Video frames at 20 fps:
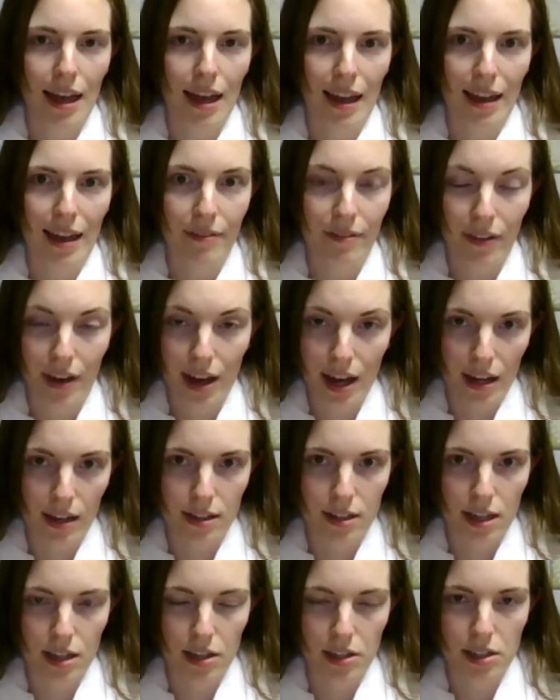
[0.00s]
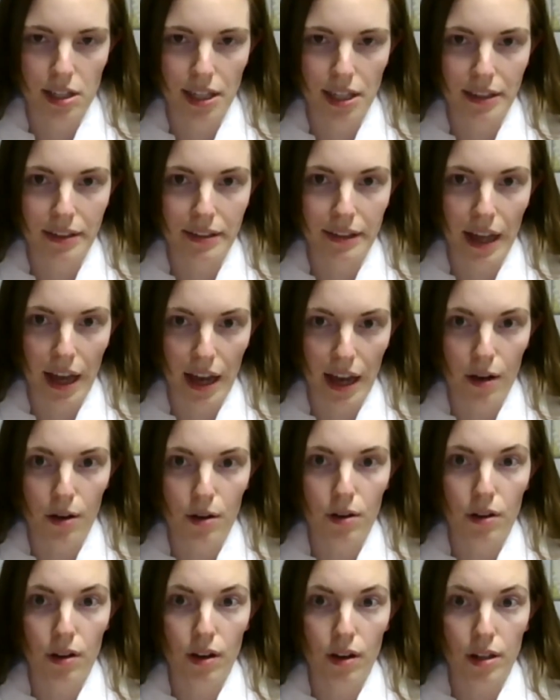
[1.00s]
In fact, until now,
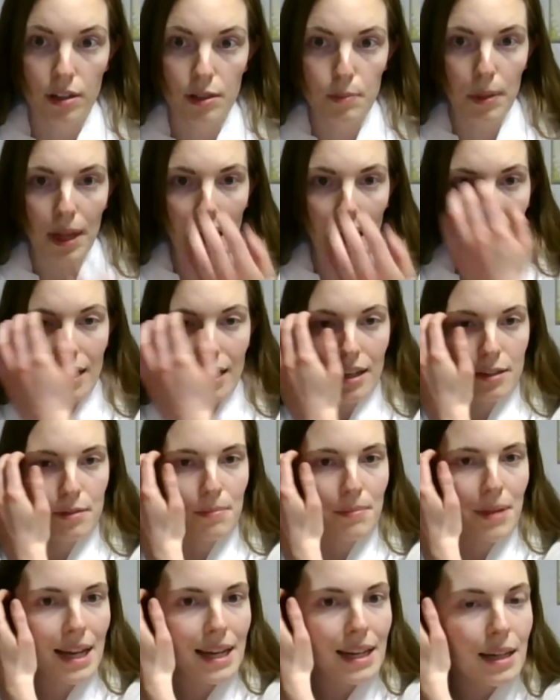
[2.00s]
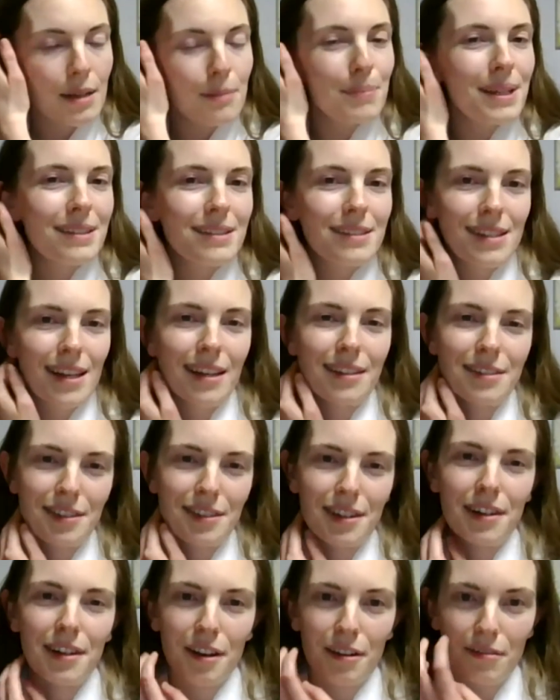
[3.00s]
God's plan has mainly been
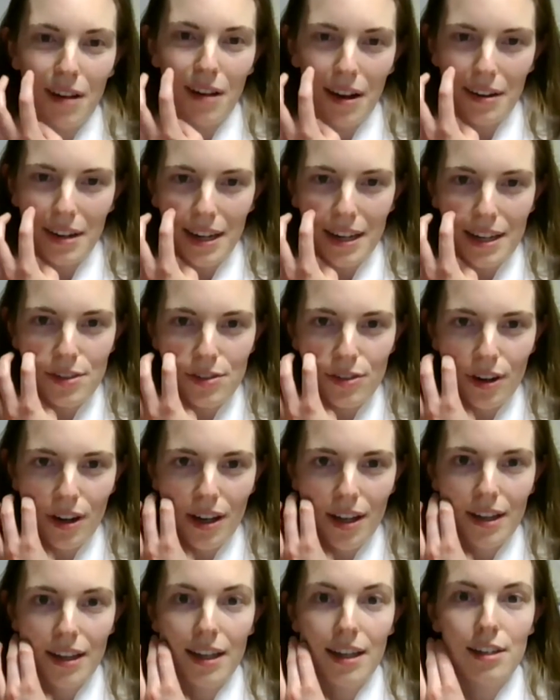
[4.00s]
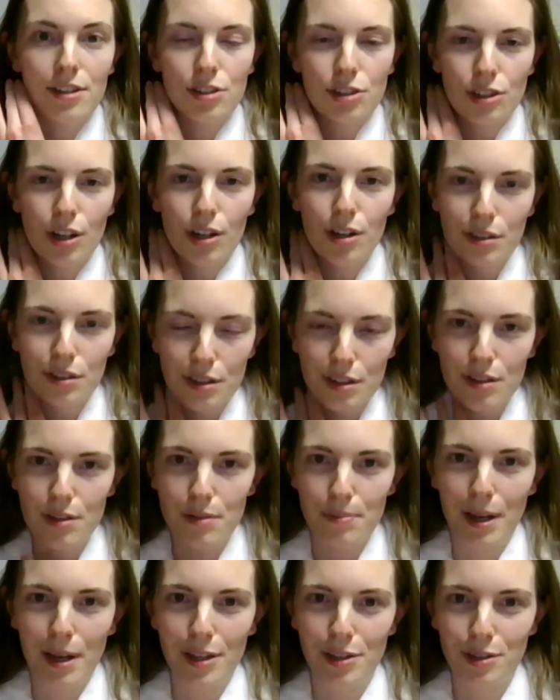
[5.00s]
centered around Israel, his chosen
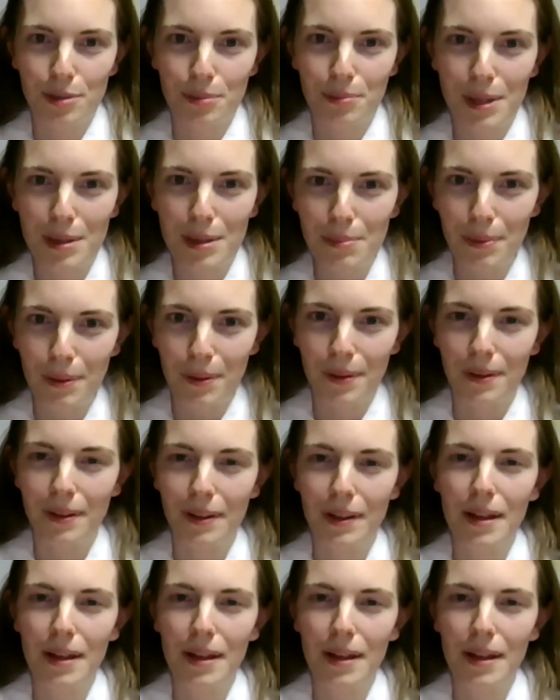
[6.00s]
special people.